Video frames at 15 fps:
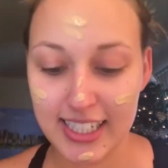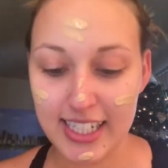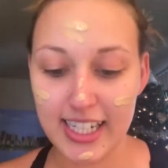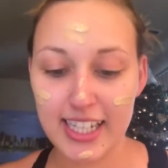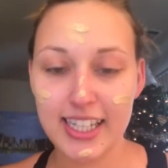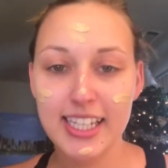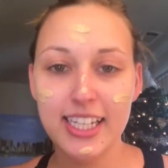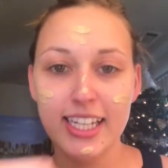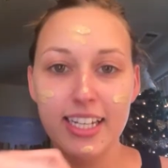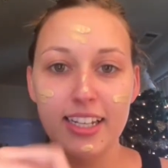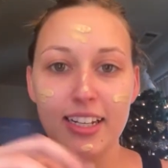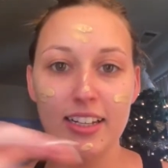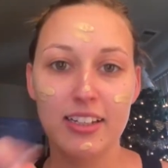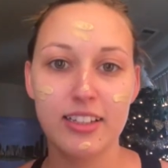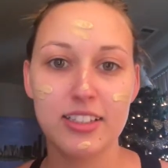And then
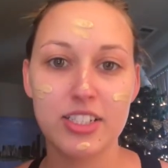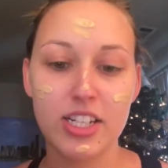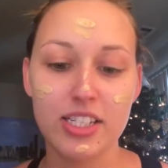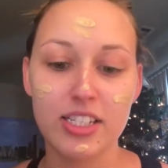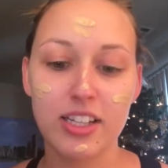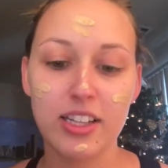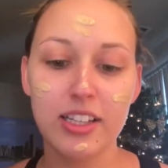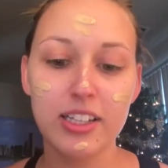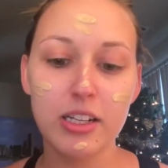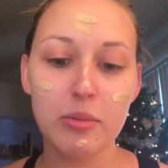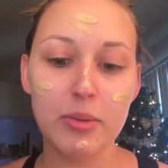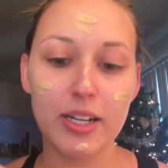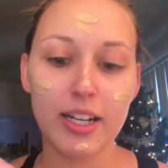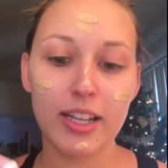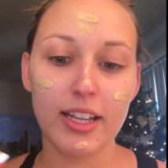just a little
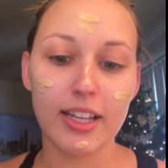bit of